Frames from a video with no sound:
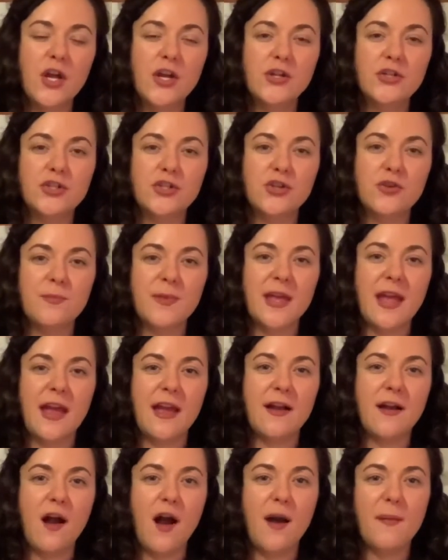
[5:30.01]
Shoot me
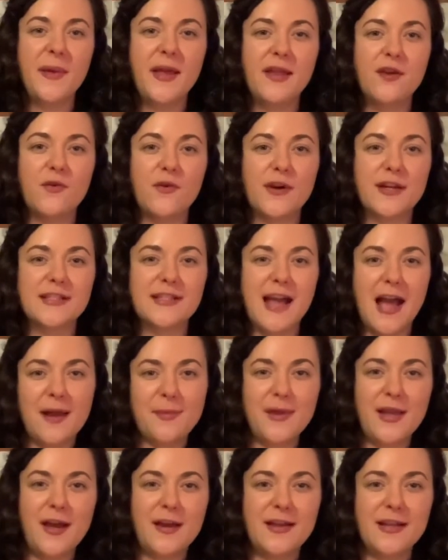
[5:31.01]
a comment or tag
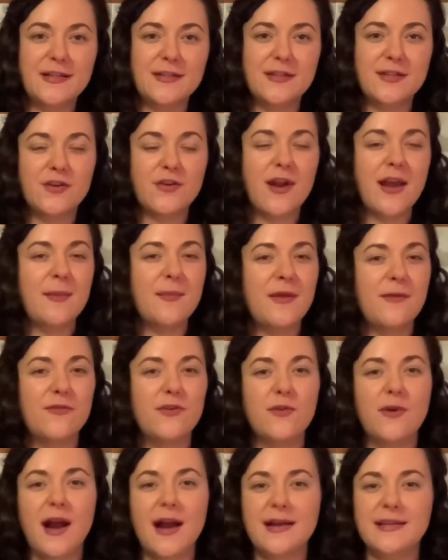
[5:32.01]
me on Instagram if
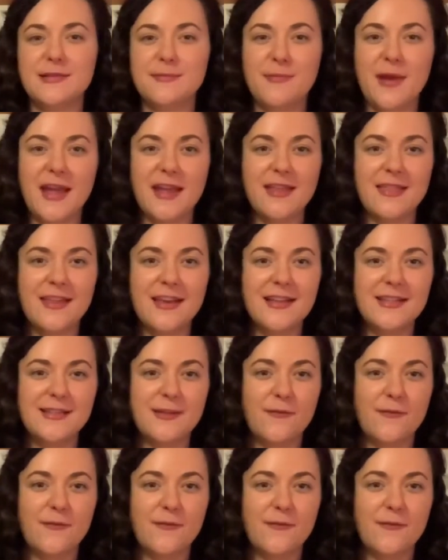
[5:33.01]
you guys make this,